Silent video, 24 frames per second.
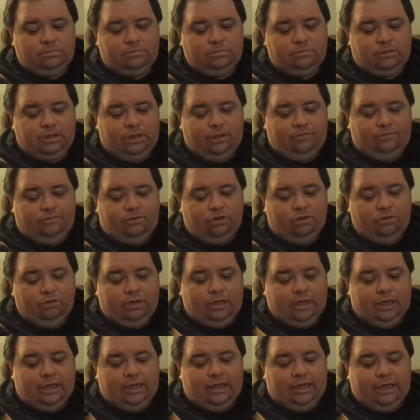If you
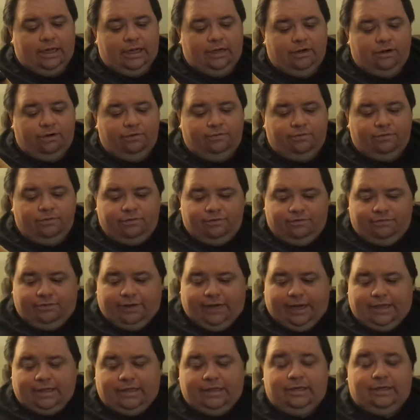can get over the
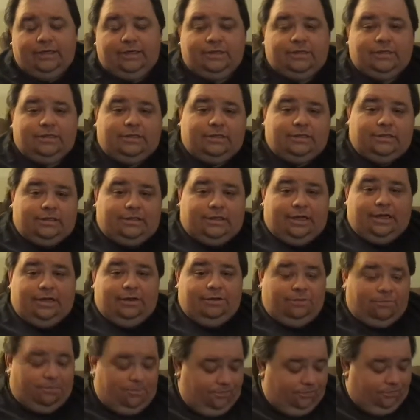fact that it's a
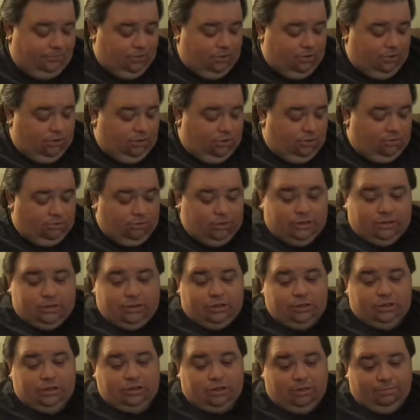snail, which
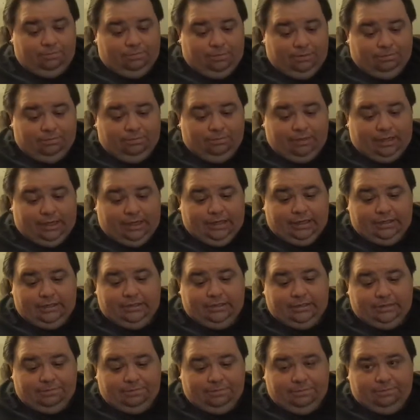some people can,
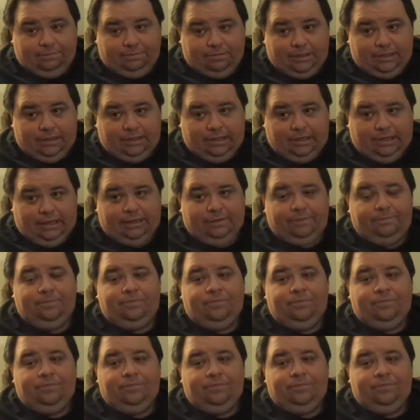some people cannot,